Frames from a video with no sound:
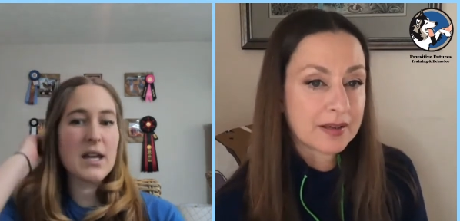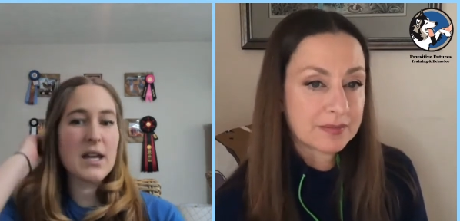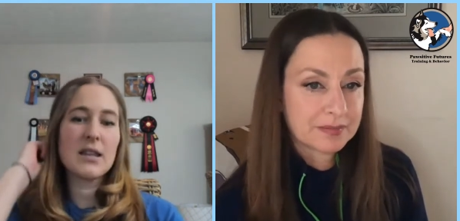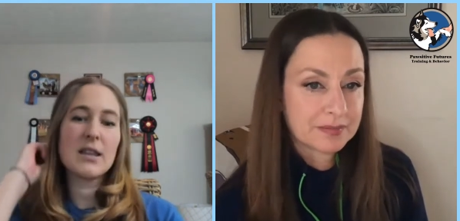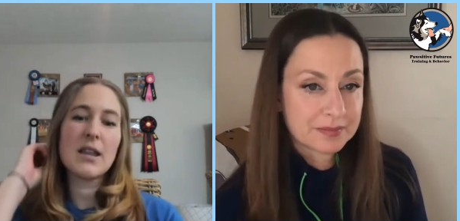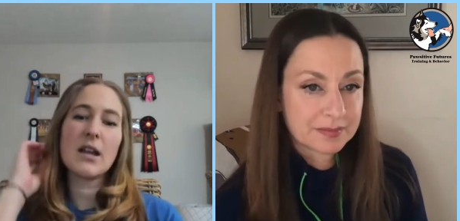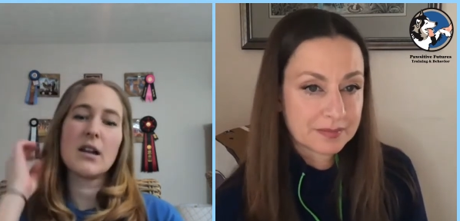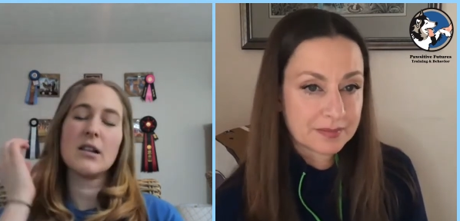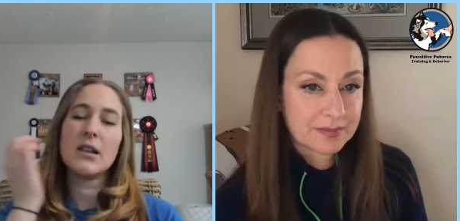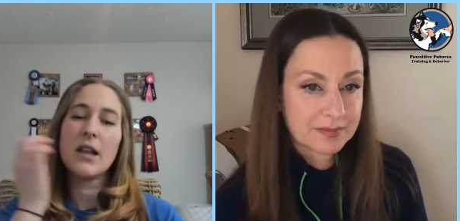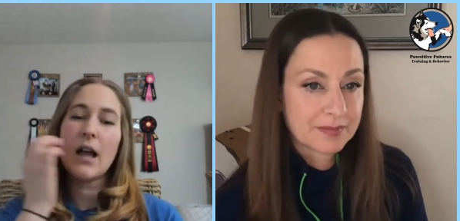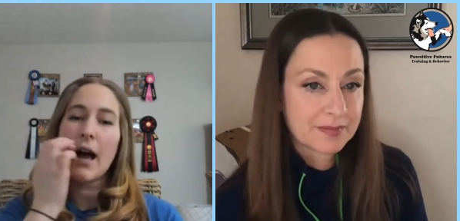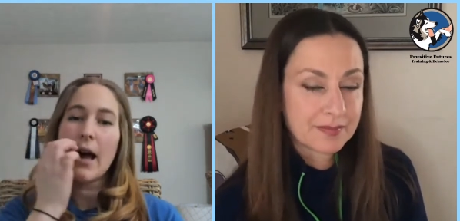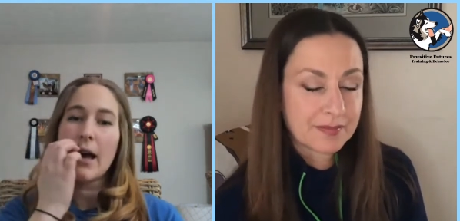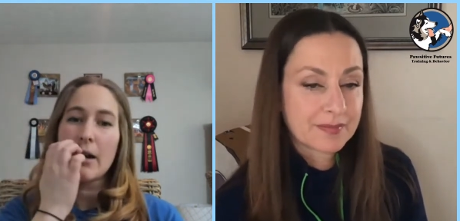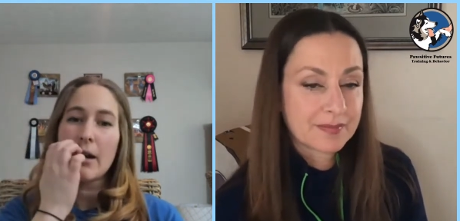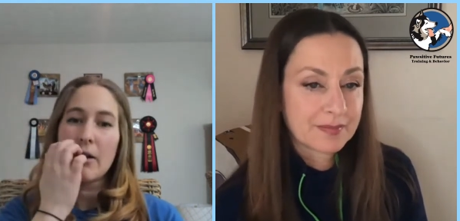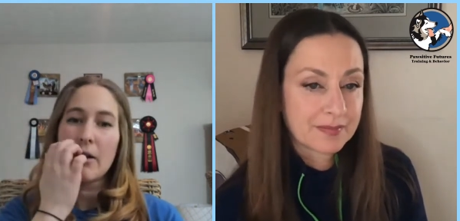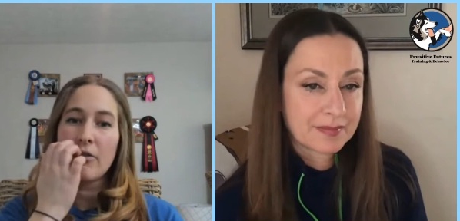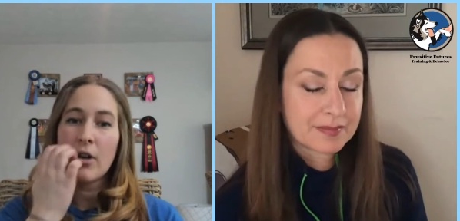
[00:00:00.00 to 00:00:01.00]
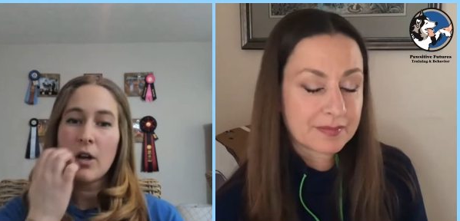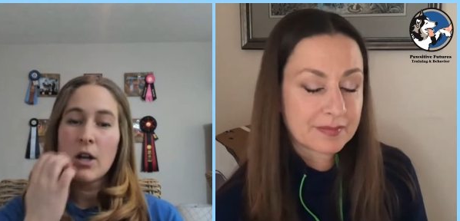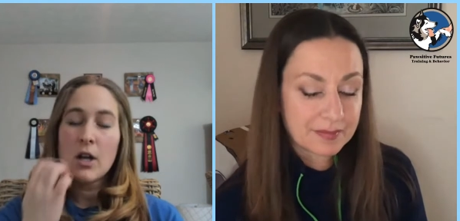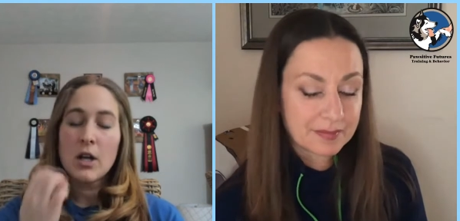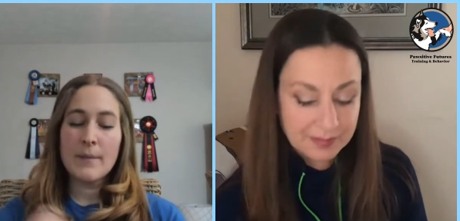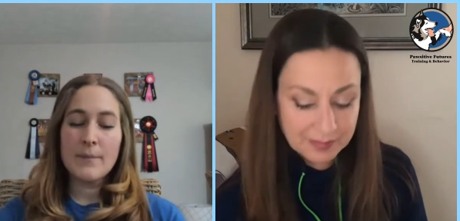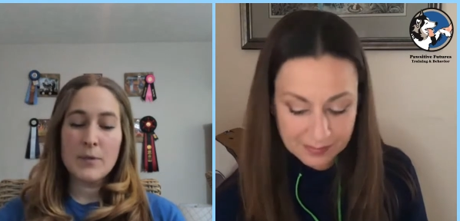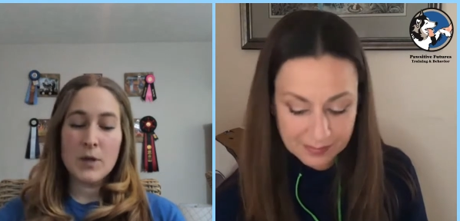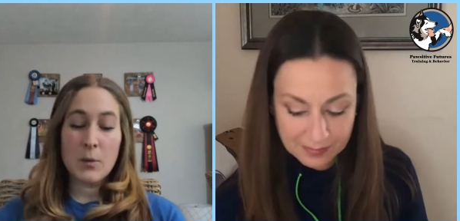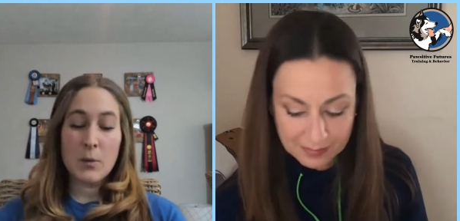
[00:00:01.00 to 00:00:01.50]
Speaker 1: thing that a lot of
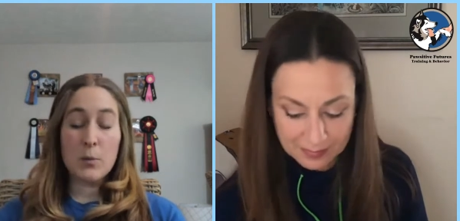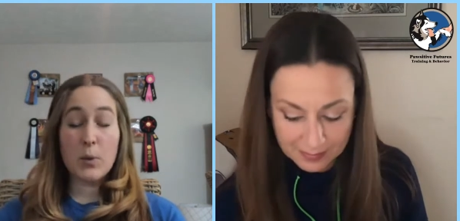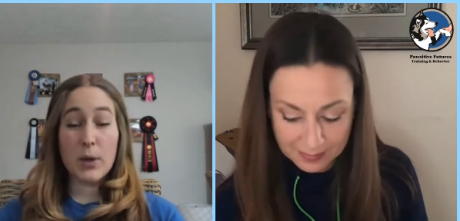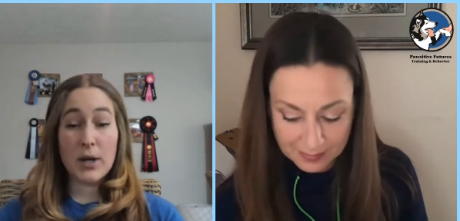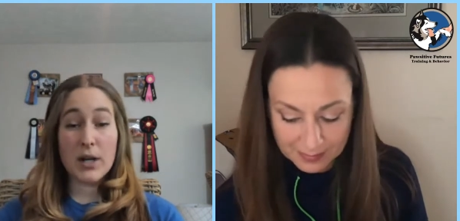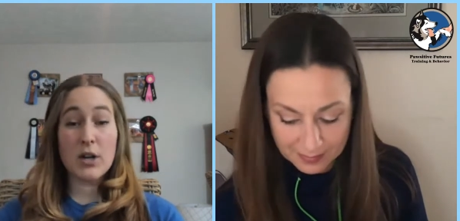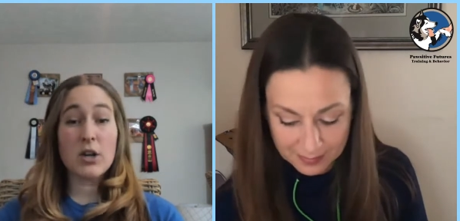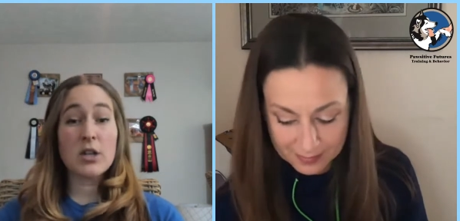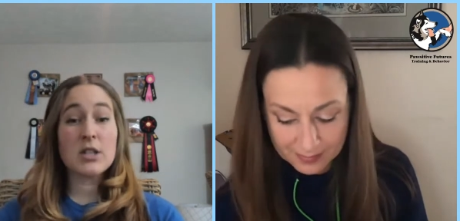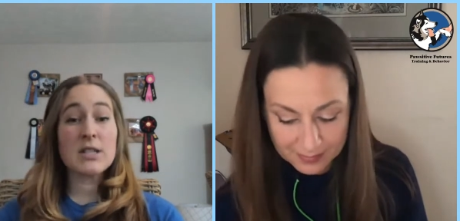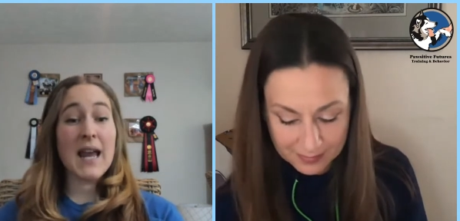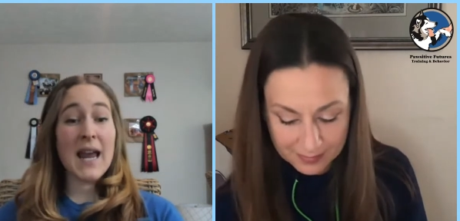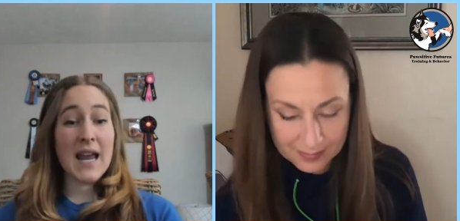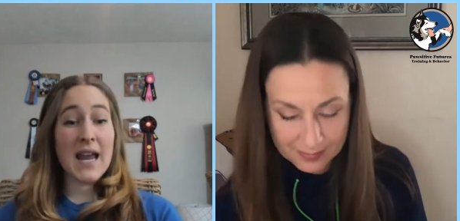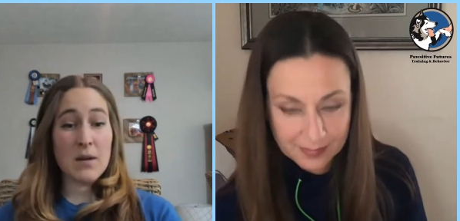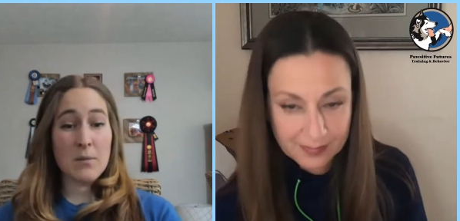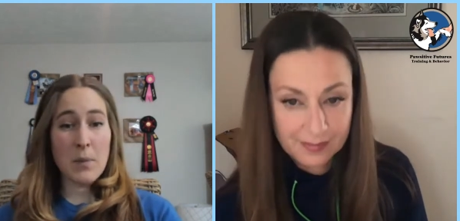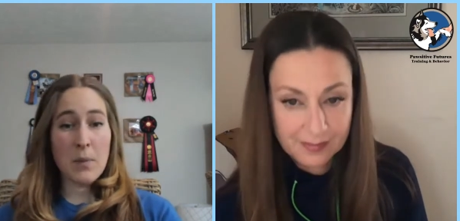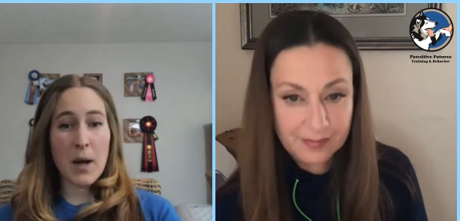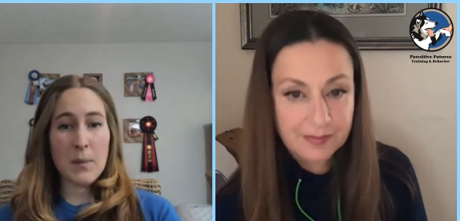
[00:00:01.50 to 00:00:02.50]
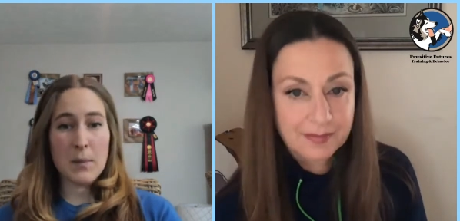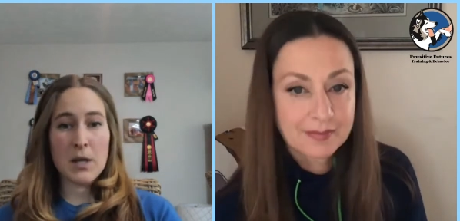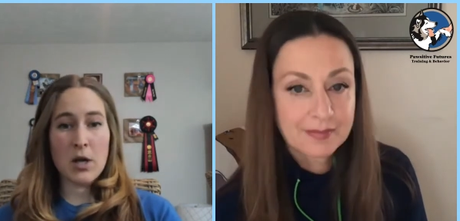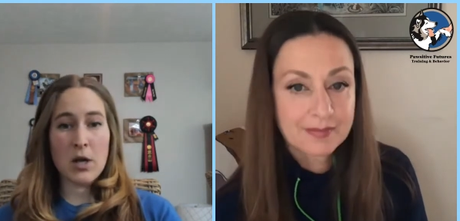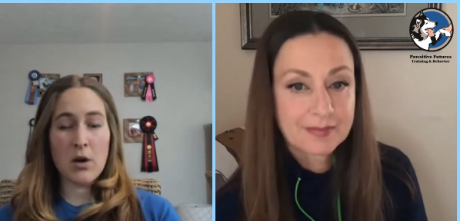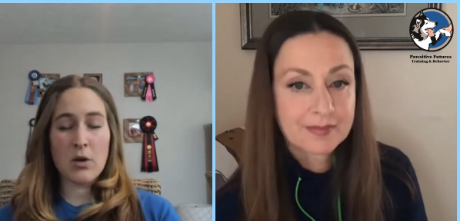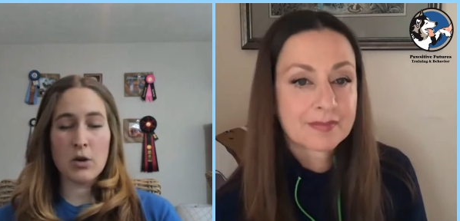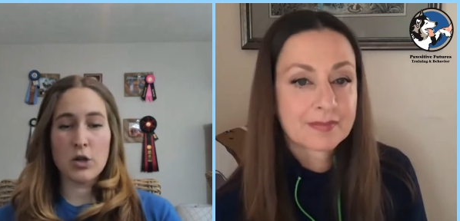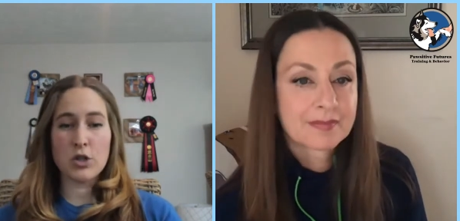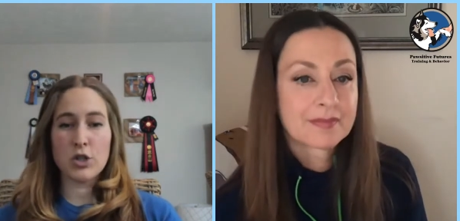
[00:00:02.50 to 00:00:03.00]
breeders and
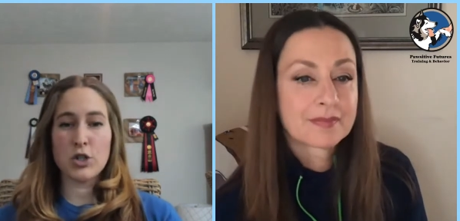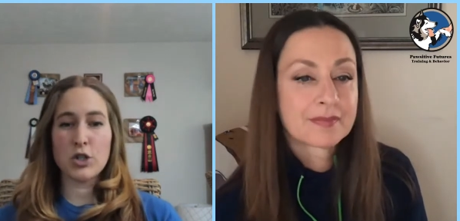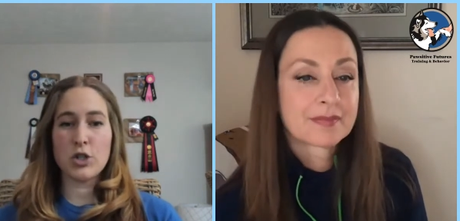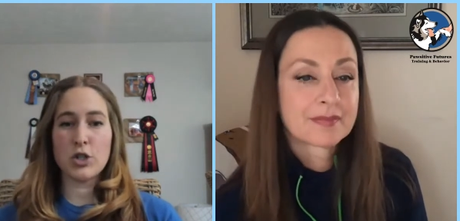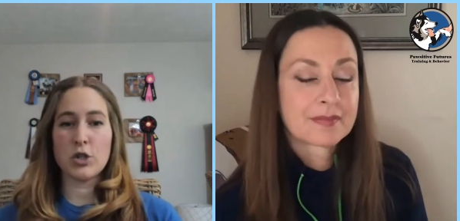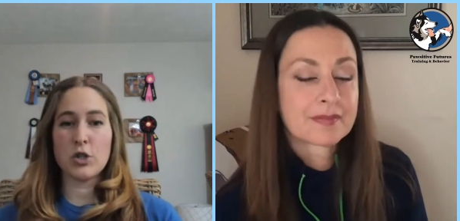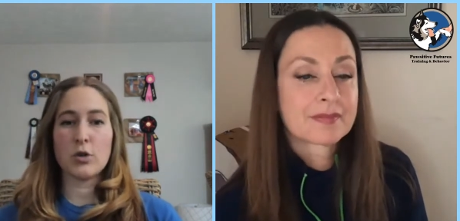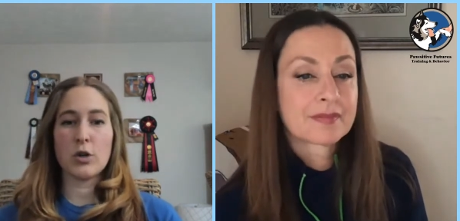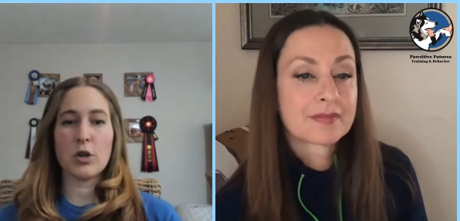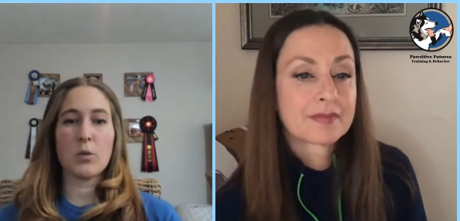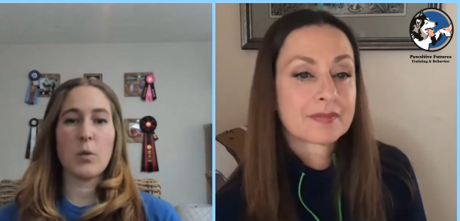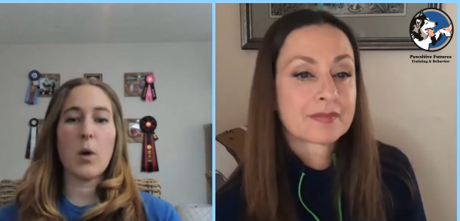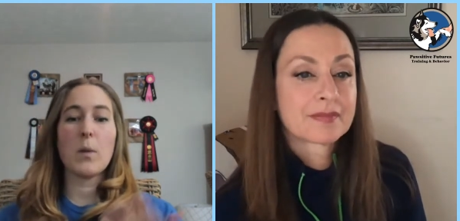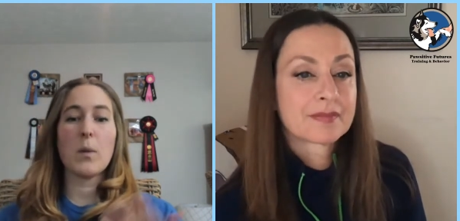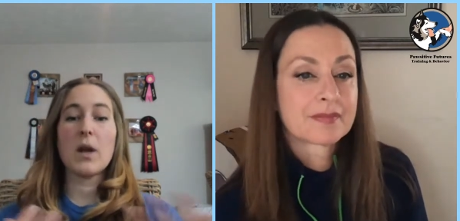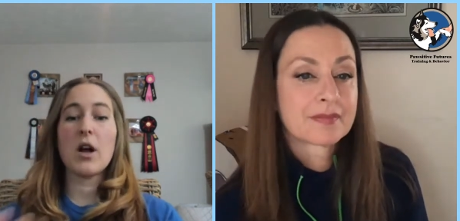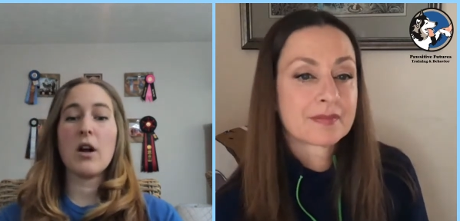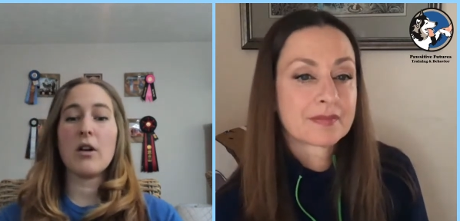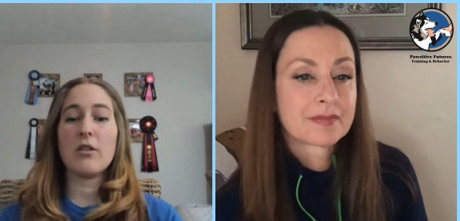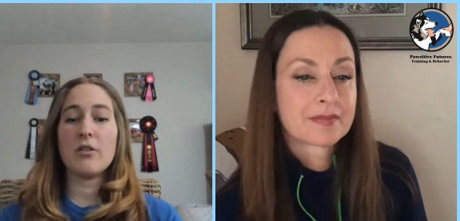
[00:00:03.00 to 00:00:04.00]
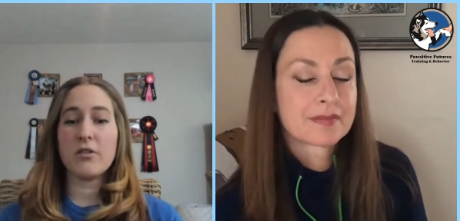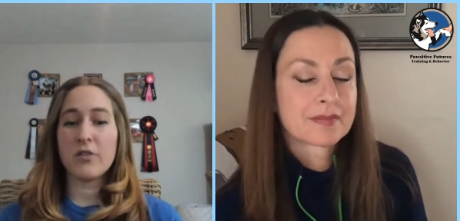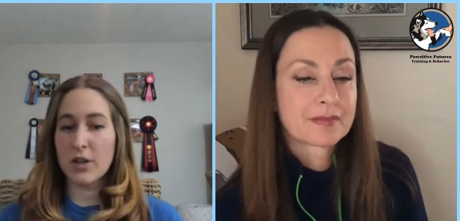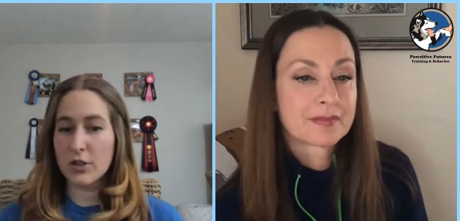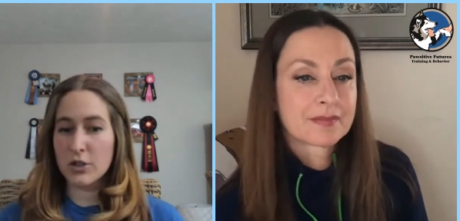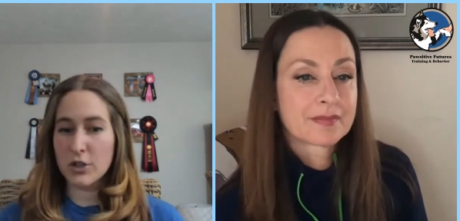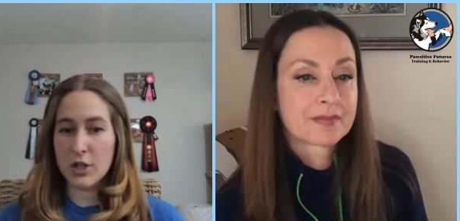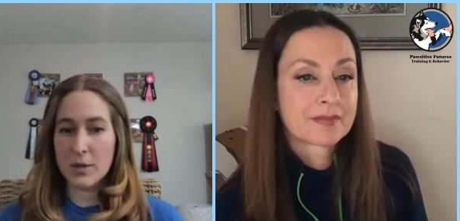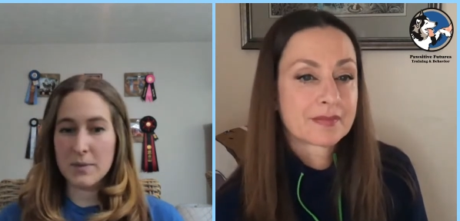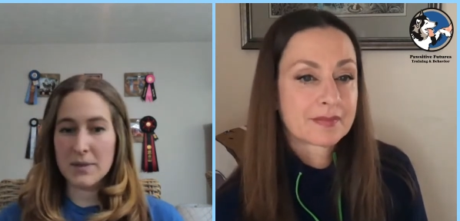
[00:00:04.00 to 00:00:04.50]
puppy owners do are what we call
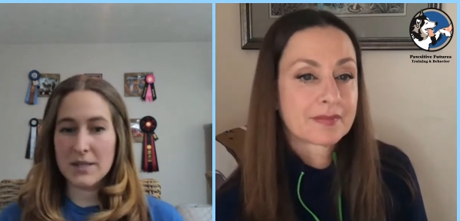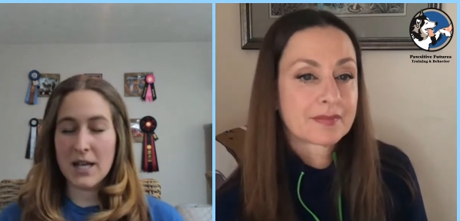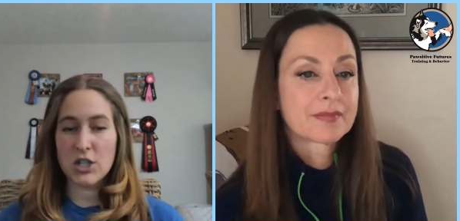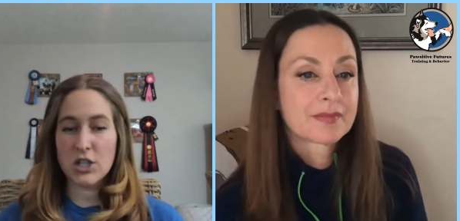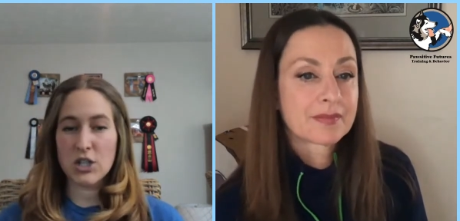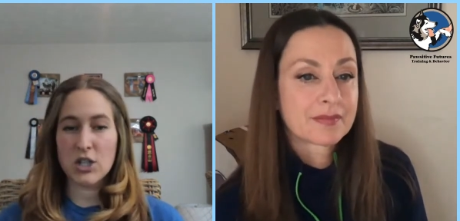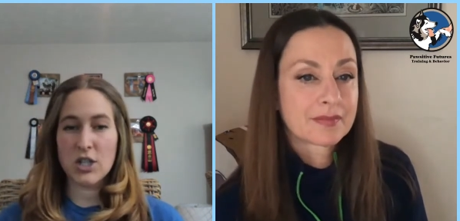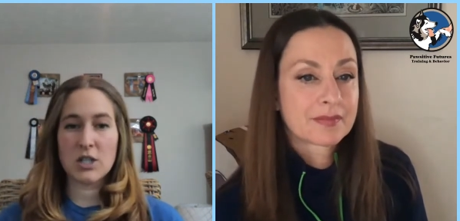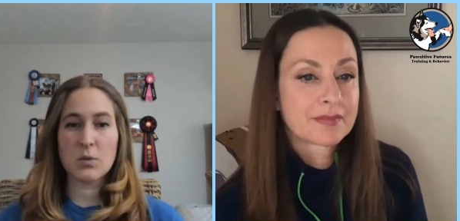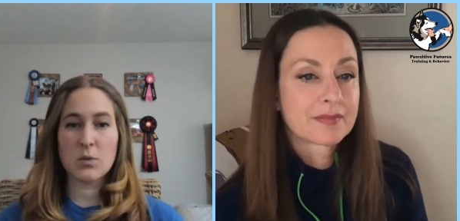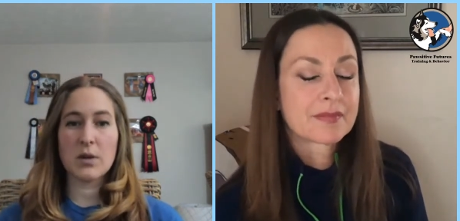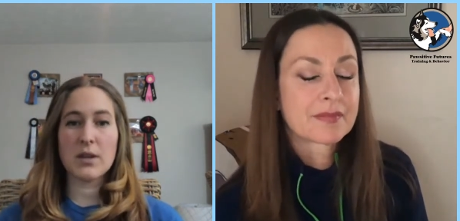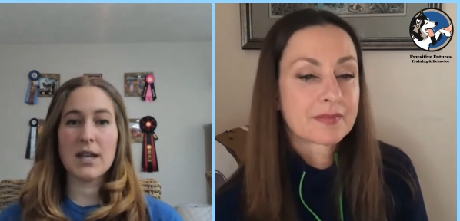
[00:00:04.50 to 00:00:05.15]
field trip sessions,